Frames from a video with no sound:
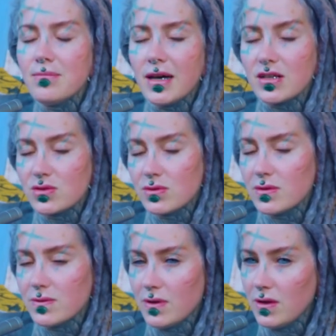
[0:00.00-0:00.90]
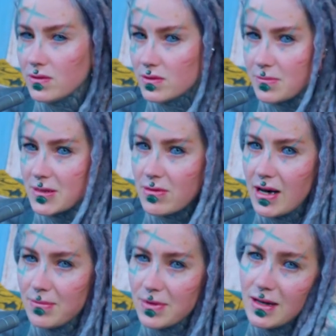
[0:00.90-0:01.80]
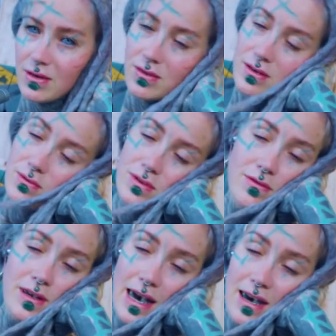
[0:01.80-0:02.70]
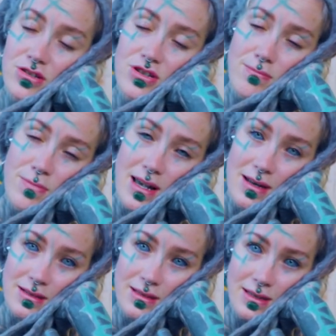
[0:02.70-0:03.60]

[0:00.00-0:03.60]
make sure to follow, subscribe, click on the notification bell,